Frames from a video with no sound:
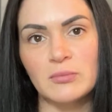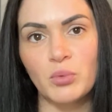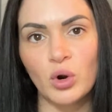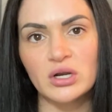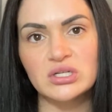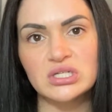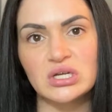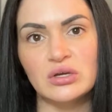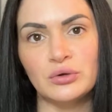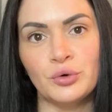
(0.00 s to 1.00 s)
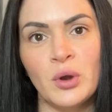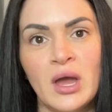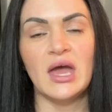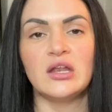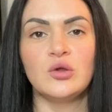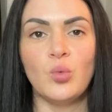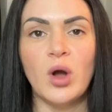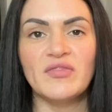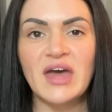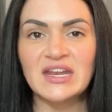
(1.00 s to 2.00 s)
important to you and you
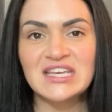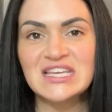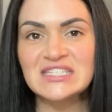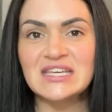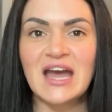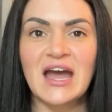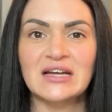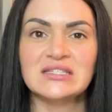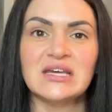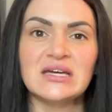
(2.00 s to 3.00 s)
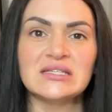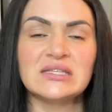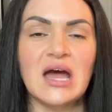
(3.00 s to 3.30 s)
want that easy access,